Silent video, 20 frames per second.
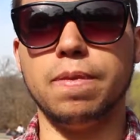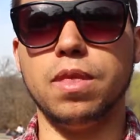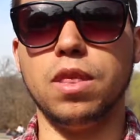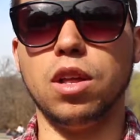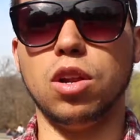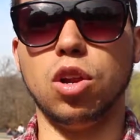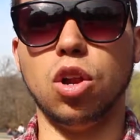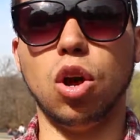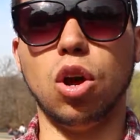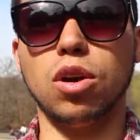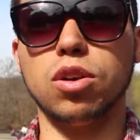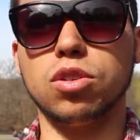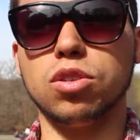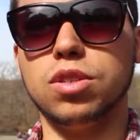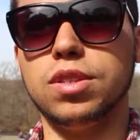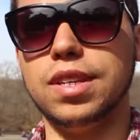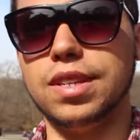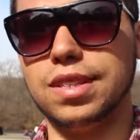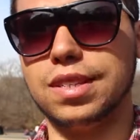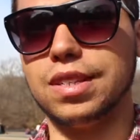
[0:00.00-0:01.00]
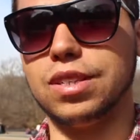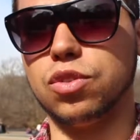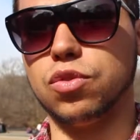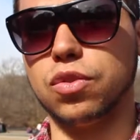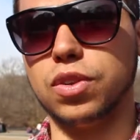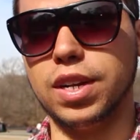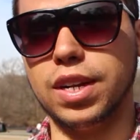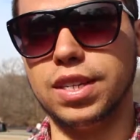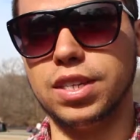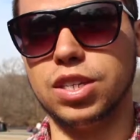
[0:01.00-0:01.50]
the long distance
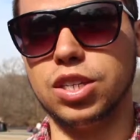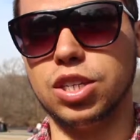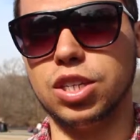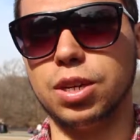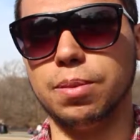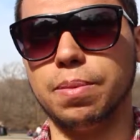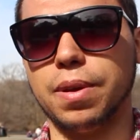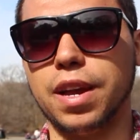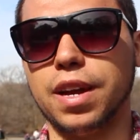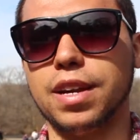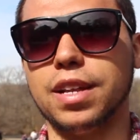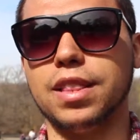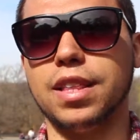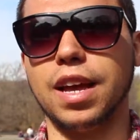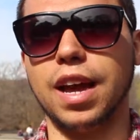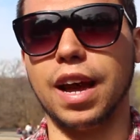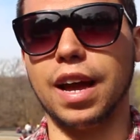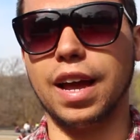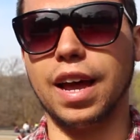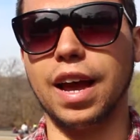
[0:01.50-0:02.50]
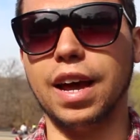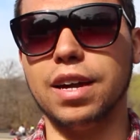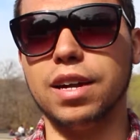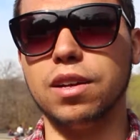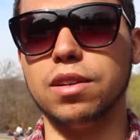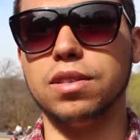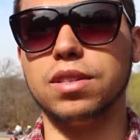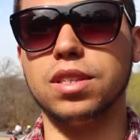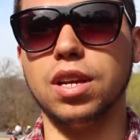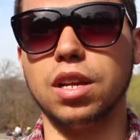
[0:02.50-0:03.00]
relationship kind of thing, I kind
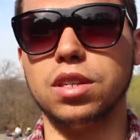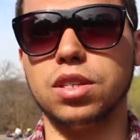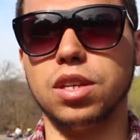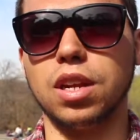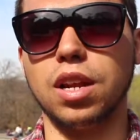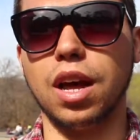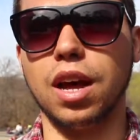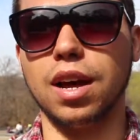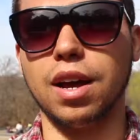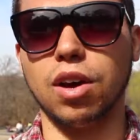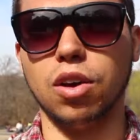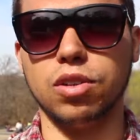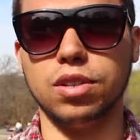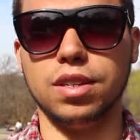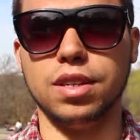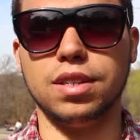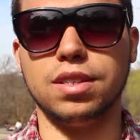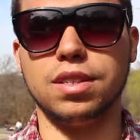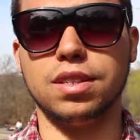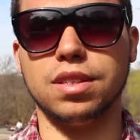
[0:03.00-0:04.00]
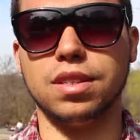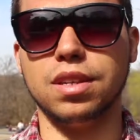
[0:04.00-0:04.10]
of touch a lot on these